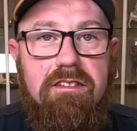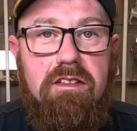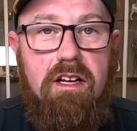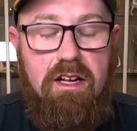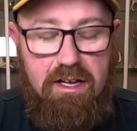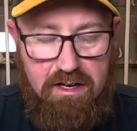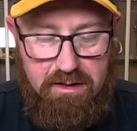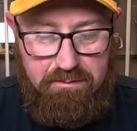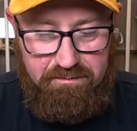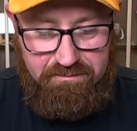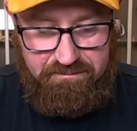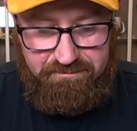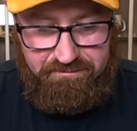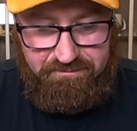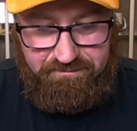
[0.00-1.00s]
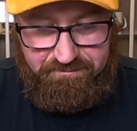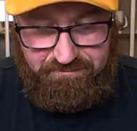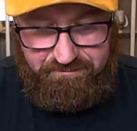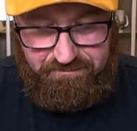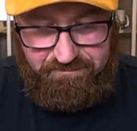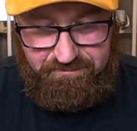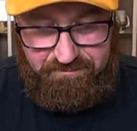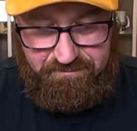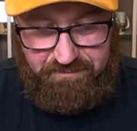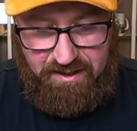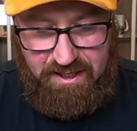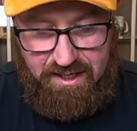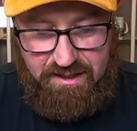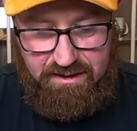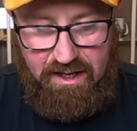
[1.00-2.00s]
yeah,
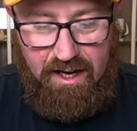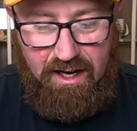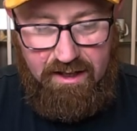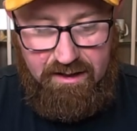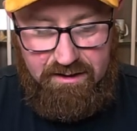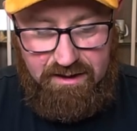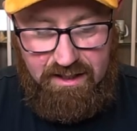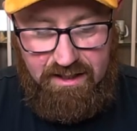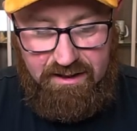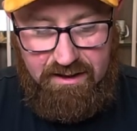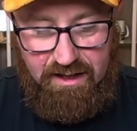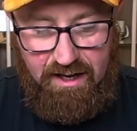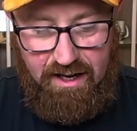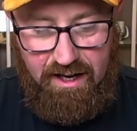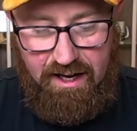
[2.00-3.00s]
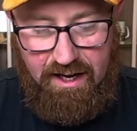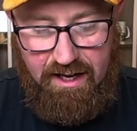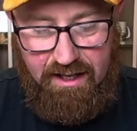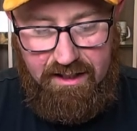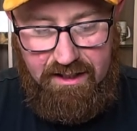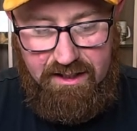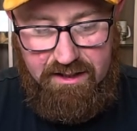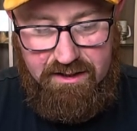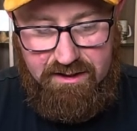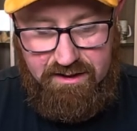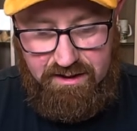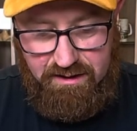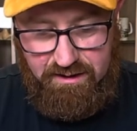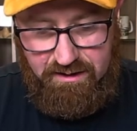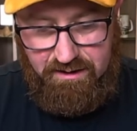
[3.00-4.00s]
the
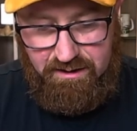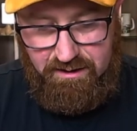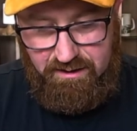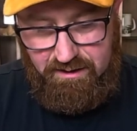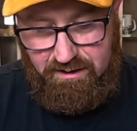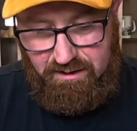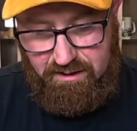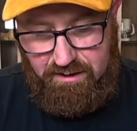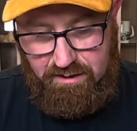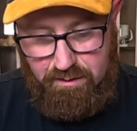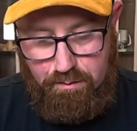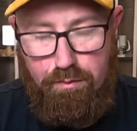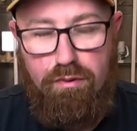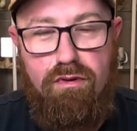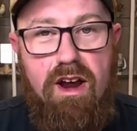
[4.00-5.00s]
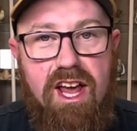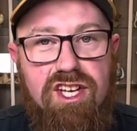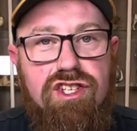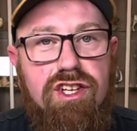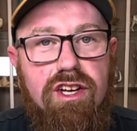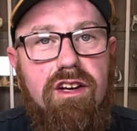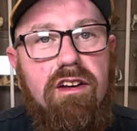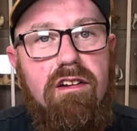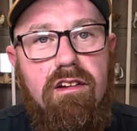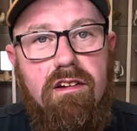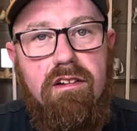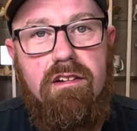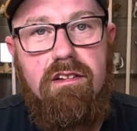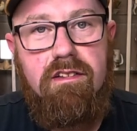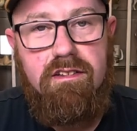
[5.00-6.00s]
highest pressure
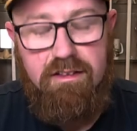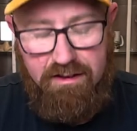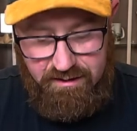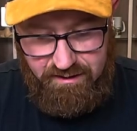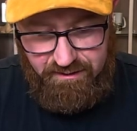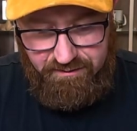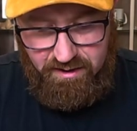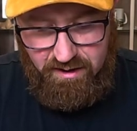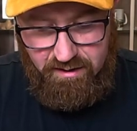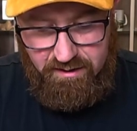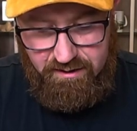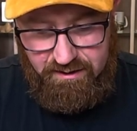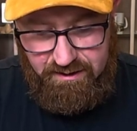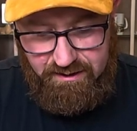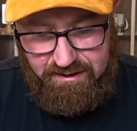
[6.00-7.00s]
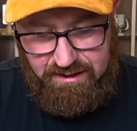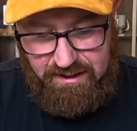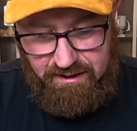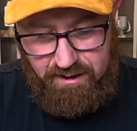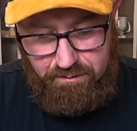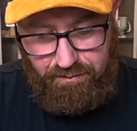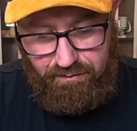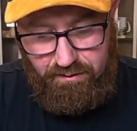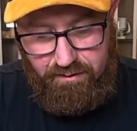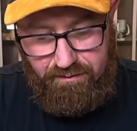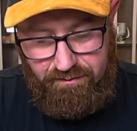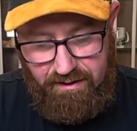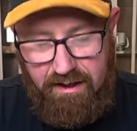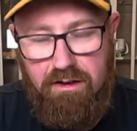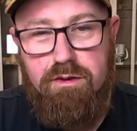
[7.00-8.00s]
that they've got at the Italian proof
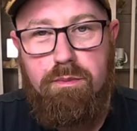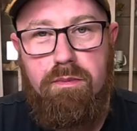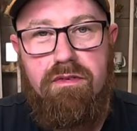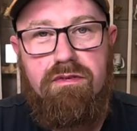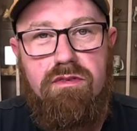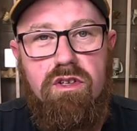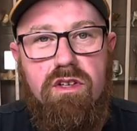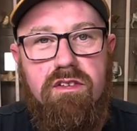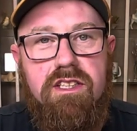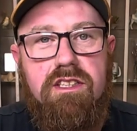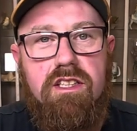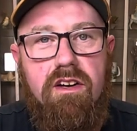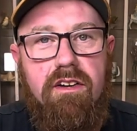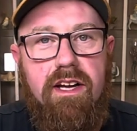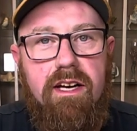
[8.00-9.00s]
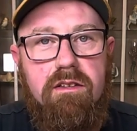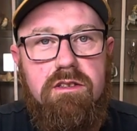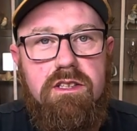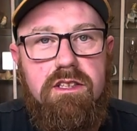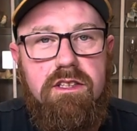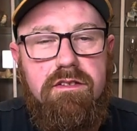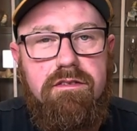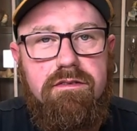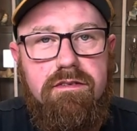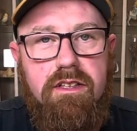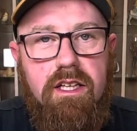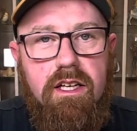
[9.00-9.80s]
house before it's gone out of